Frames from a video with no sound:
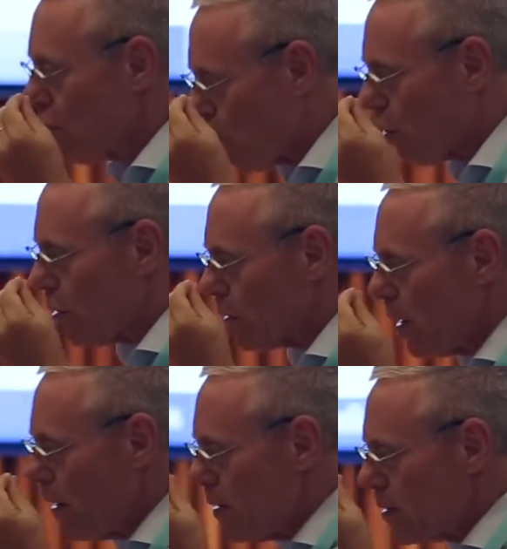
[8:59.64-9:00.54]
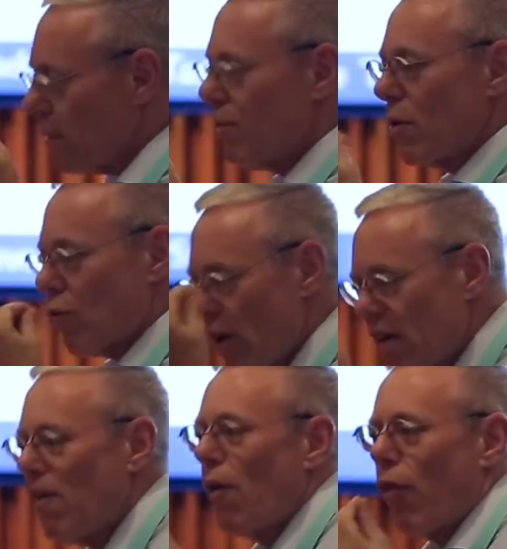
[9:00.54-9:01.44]
of the world, some
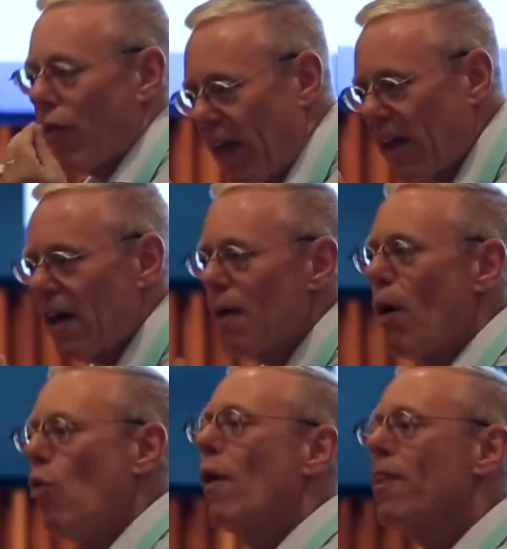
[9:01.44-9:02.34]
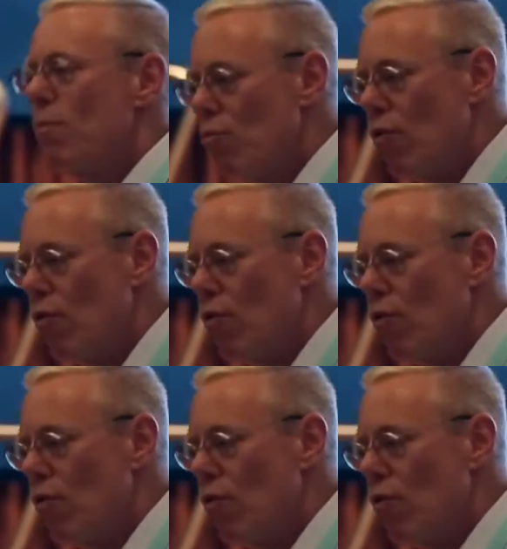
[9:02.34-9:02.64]
critical thinking about what the